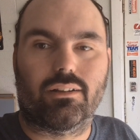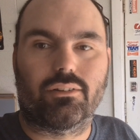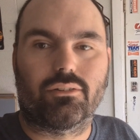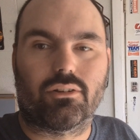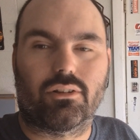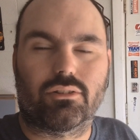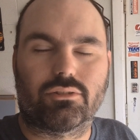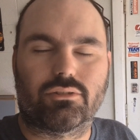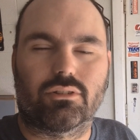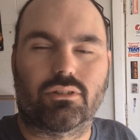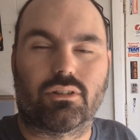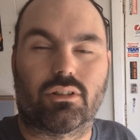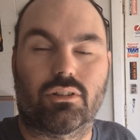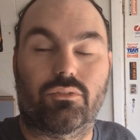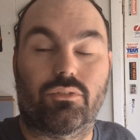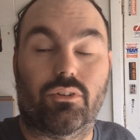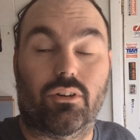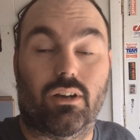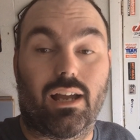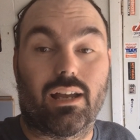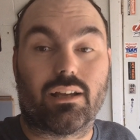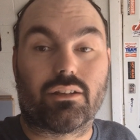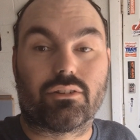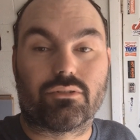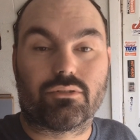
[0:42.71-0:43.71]
And they're also looking
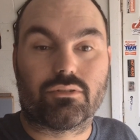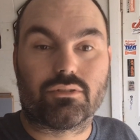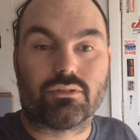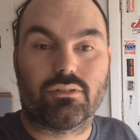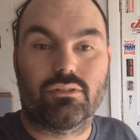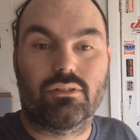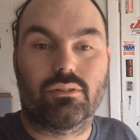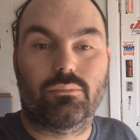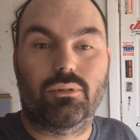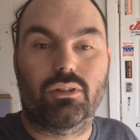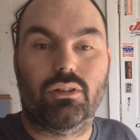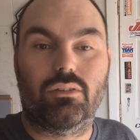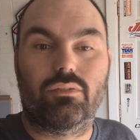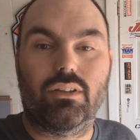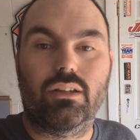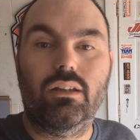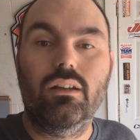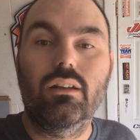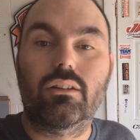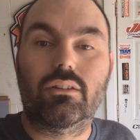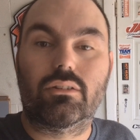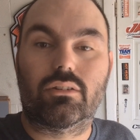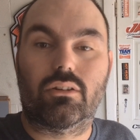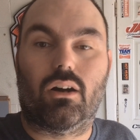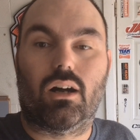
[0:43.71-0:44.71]
for extras in the
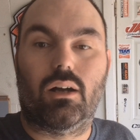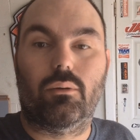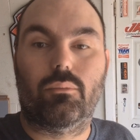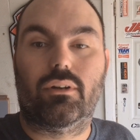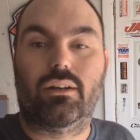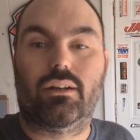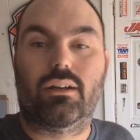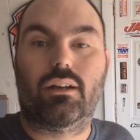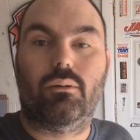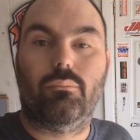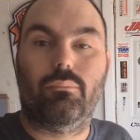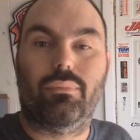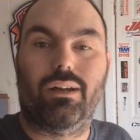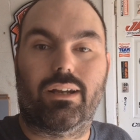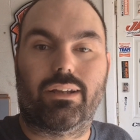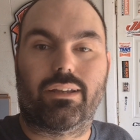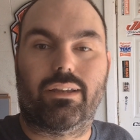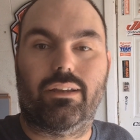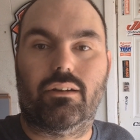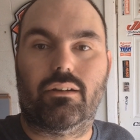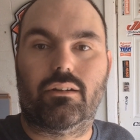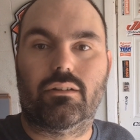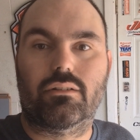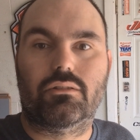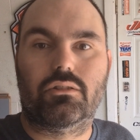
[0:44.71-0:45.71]
movie, so I'm going to come back
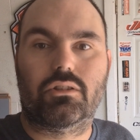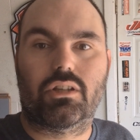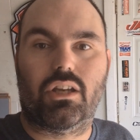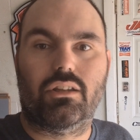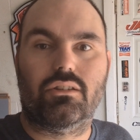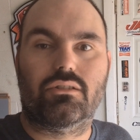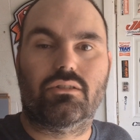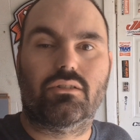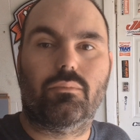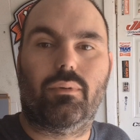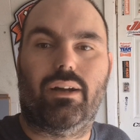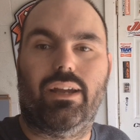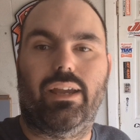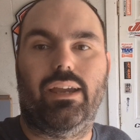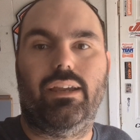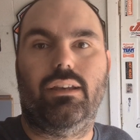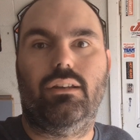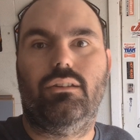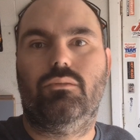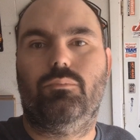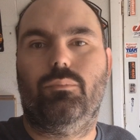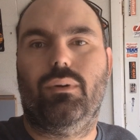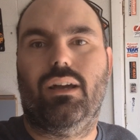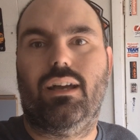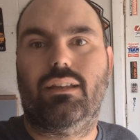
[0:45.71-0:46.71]
here, change into my
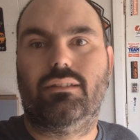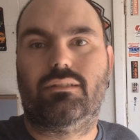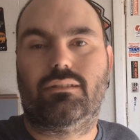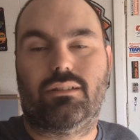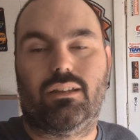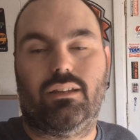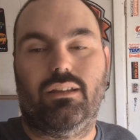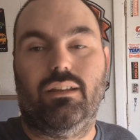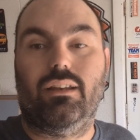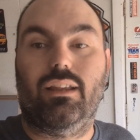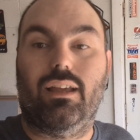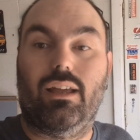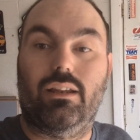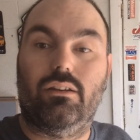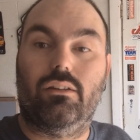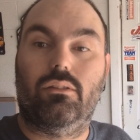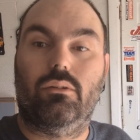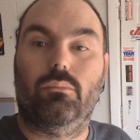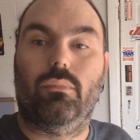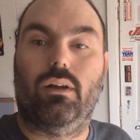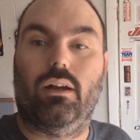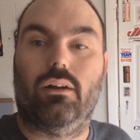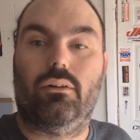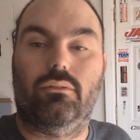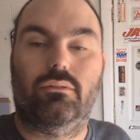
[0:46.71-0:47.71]
80s best, and head to the
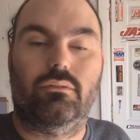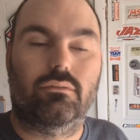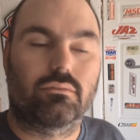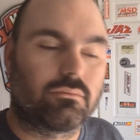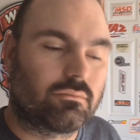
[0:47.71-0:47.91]
mount.